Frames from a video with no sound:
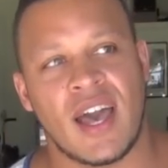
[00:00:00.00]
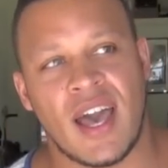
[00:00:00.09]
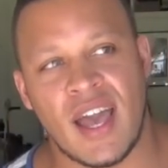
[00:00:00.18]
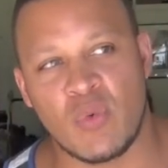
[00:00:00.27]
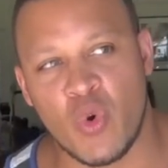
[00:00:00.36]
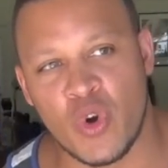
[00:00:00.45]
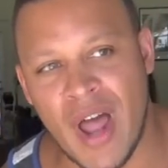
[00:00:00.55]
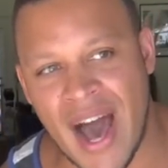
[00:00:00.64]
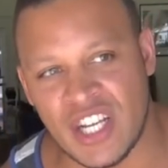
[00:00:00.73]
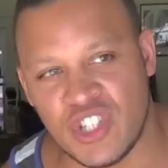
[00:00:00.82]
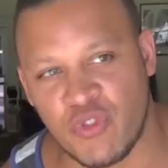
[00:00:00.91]
And we're
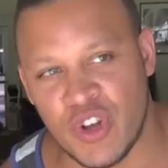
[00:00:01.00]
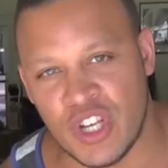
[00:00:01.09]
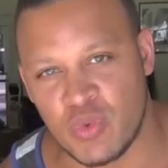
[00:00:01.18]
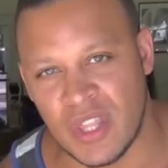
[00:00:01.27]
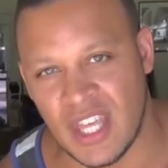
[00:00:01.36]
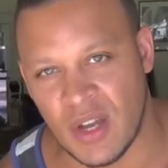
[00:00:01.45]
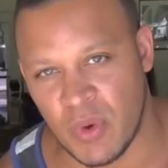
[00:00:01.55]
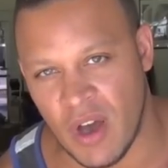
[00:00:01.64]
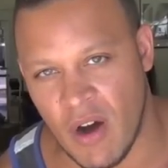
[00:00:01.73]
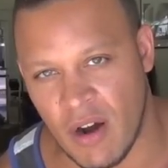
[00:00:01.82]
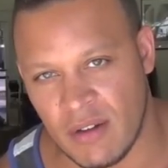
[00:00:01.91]
not as free as we think
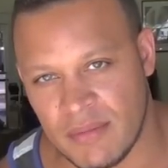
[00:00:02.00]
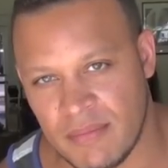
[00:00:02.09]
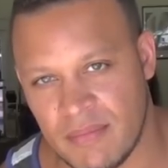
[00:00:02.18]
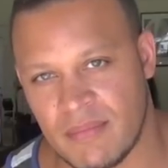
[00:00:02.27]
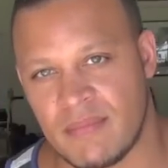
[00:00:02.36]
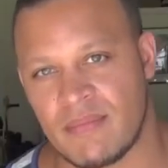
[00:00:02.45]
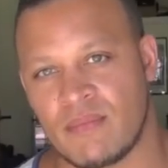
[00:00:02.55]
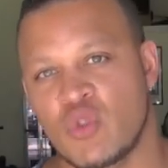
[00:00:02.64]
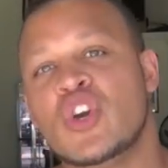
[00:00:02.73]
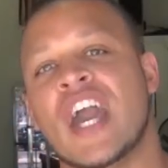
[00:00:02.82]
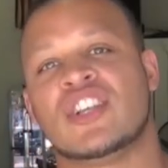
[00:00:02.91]
we are.
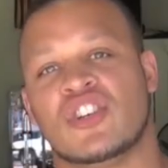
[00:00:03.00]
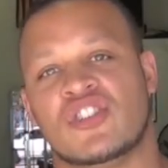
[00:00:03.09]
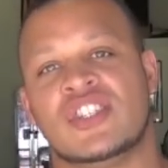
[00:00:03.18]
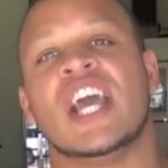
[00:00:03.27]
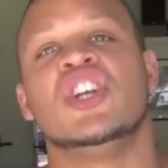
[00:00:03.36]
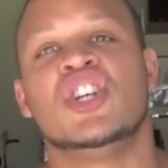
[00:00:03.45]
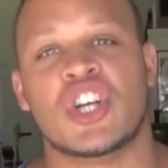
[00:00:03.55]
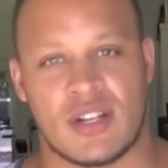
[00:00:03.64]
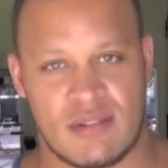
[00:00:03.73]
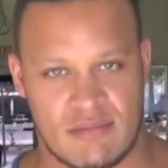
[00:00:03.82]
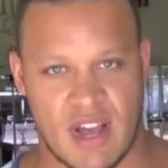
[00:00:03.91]
You can't just say
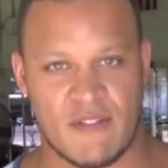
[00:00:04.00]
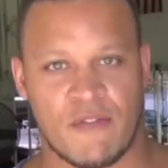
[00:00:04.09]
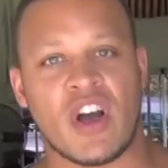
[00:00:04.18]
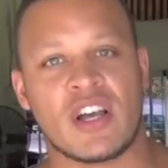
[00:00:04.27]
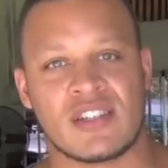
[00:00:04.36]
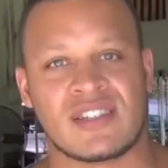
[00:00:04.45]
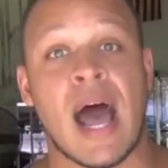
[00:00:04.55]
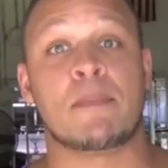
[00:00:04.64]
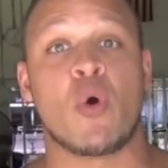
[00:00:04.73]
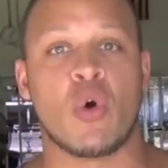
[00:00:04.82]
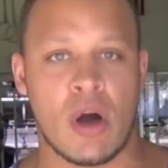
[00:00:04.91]
shit, right? Fucking
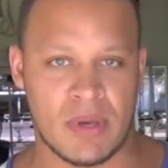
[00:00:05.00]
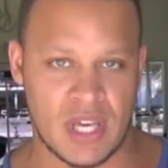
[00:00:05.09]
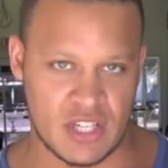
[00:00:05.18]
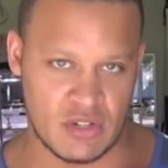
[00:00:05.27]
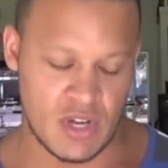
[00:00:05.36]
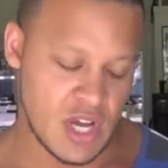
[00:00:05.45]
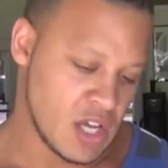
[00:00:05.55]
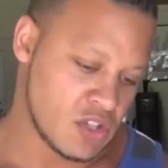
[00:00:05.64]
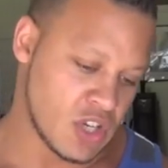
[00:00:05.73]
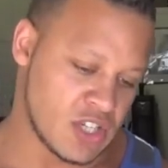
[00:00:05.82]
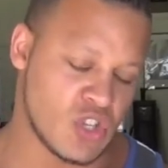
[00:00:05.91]
Gestapo will come and get you.
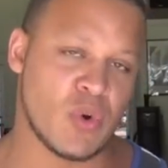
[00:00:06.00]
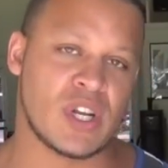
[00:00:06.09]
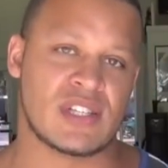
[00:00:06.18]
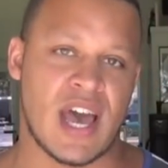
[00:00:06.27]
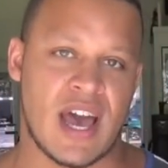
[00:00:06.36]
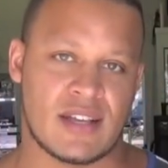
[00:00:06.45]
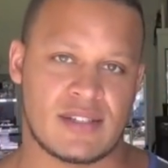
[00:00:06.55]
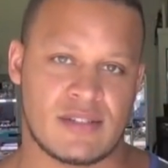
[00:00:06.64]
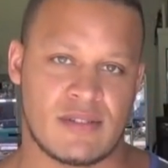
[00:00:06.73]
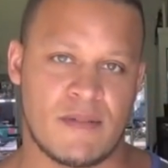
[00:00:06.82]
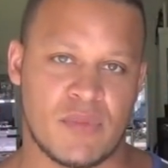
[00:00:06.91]
So they're suing his
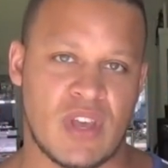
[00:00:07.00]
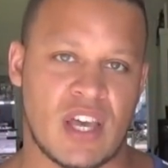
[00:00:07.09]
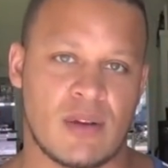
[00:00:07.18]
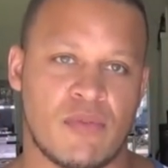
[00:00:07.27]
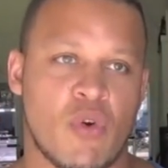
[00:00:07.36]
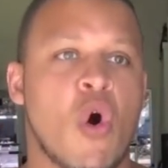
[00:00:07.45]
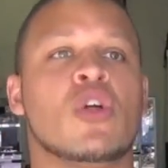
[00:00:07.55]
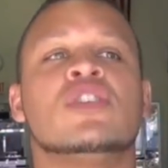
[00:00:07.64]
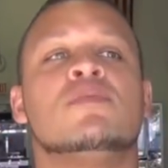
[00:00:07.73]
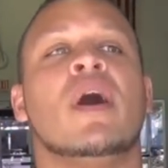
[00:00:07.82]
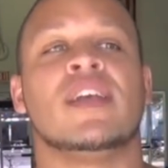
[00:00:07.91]
ass, right? I'm taking him for all
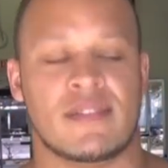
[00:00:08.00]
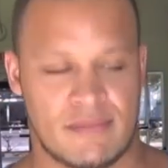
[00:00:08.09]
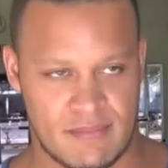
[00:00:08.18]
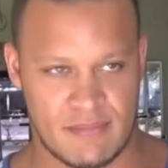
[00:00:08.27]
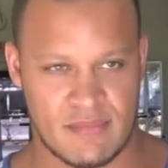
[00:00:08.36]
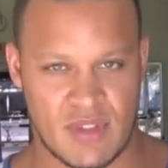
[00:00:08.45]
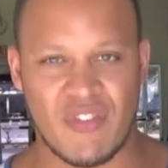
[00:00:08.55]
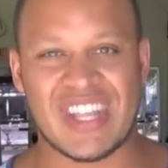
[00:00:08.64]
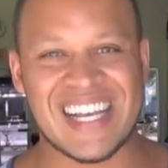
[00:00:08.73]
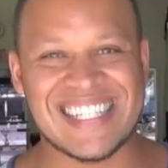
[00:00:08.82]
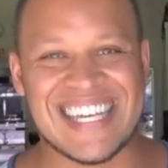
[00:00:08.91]
his money.
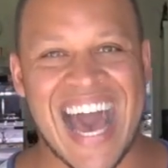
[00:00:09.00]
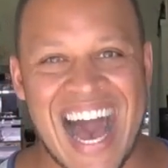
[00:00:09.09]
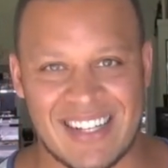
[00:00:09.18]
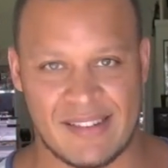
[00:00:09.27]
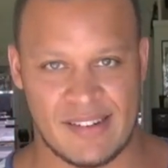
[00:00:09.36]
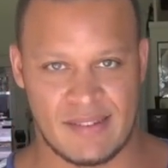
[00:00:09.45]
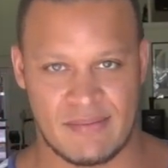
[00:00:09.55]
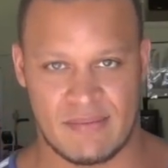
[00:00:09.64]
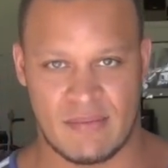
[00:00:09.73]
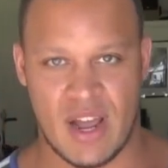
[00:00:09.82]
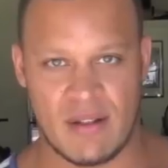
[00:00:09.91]
Everything he's got.
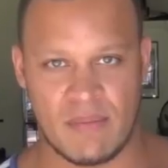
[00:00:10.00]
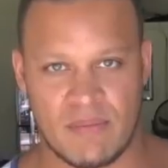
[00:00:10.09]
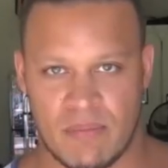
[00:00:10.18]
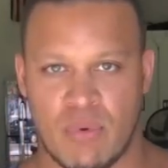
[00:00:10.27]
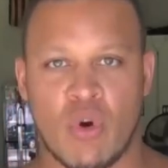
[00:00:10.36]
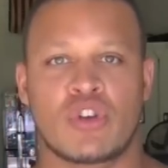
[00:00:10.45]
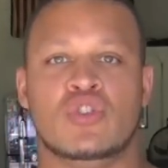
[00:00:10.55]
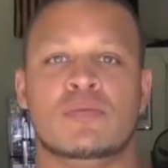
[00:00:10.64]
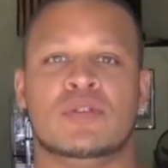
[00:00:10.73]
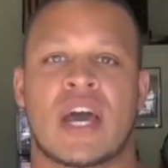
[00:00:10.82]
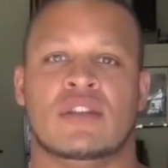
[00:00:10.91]
Right? Poor
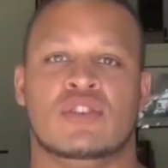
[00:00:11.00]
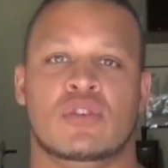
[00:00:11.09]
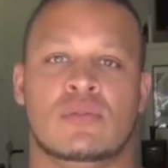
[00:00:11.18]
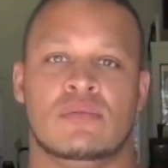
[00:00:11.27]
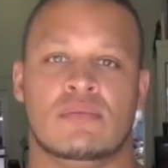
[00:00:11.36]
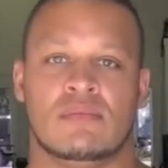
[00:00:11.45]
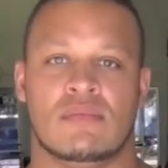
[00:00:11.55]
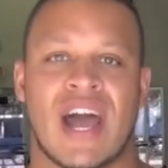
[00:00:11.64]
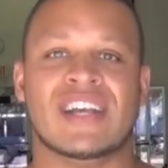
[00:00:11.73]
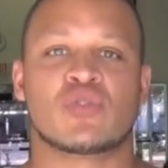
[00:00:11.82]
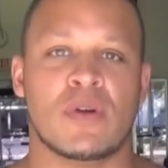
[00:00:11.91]
YouTube channel dude.
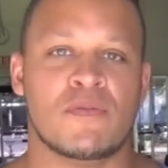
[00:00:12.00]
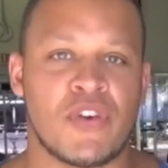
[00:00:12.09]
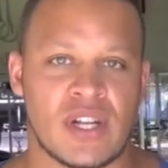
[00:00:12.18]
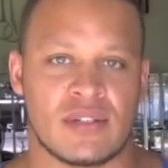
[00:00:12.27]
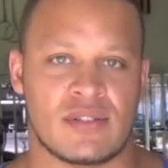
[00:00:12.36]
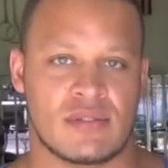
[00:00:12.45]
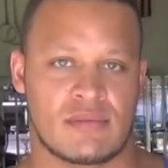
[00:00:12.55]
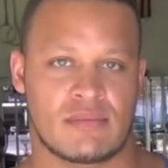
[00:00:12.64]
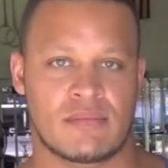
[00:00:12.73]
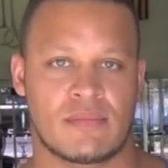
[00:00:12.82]
Ice Cream Fitness.